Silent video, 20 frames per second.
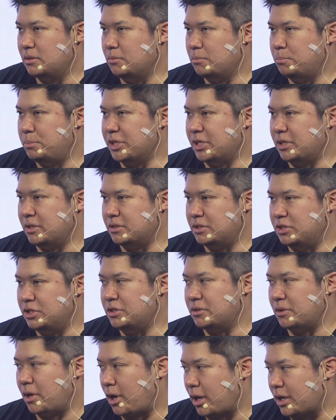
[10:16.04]
build
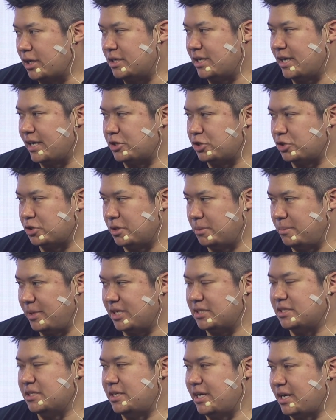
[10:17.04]
new architecture that
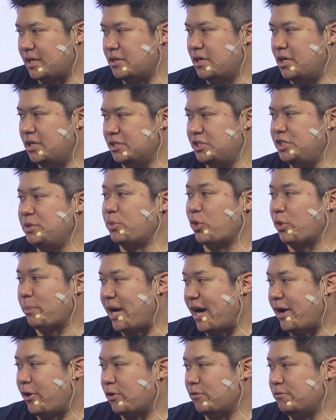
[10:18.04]
makes the technology more
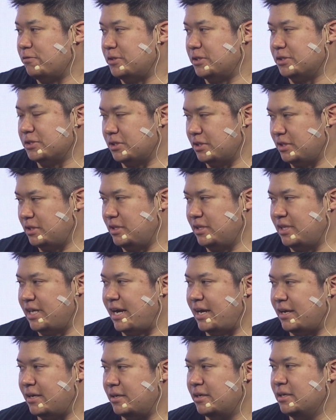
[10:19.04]
powerful so that
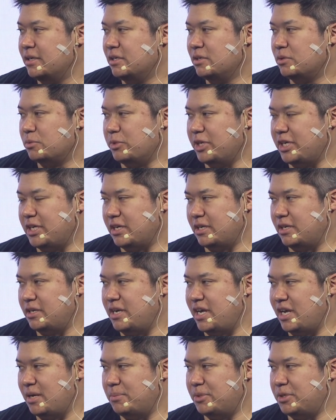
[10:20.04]
then we can
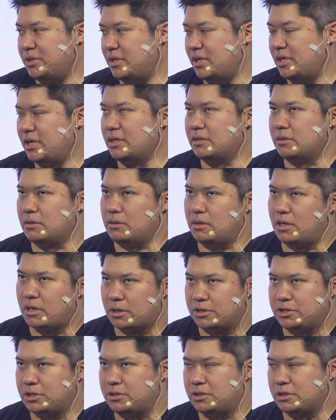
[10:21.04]
enable a
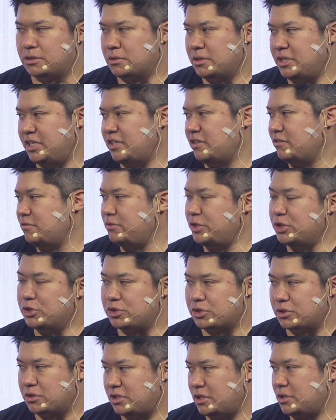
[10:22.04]
larger degree of
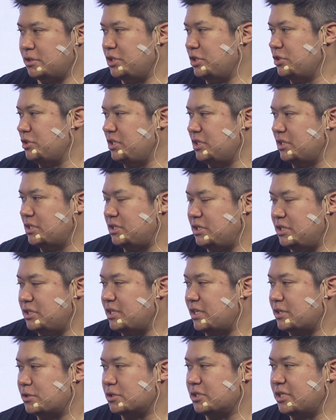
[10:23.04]
users that are using this
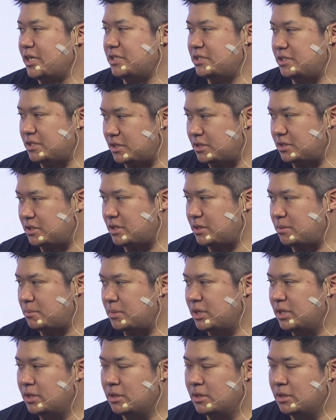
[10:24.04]
decentralized system.